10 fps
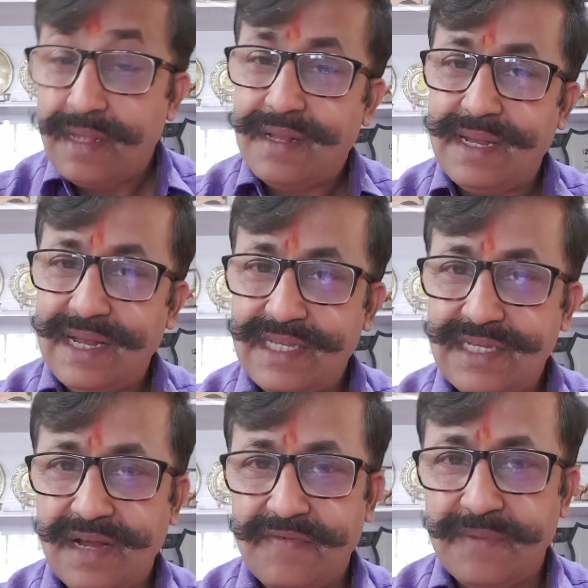Let's
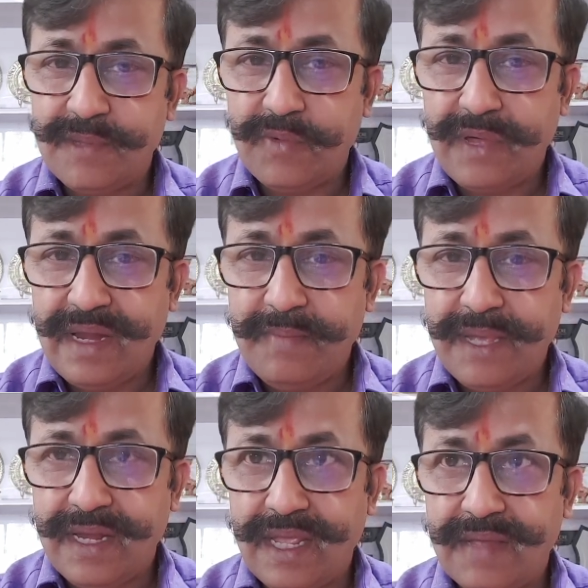start from the very
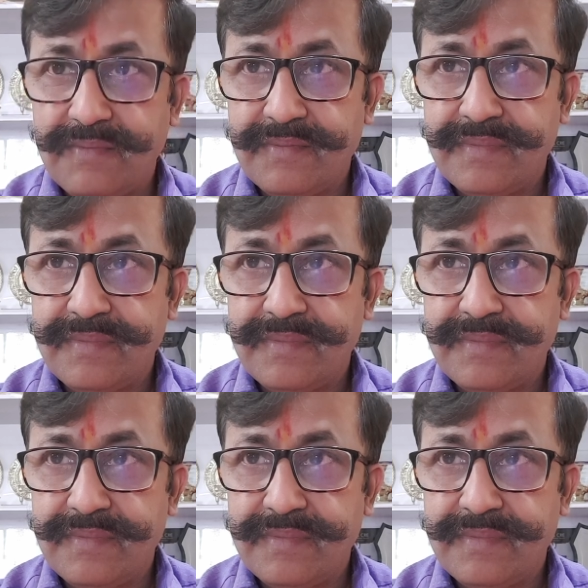beginning.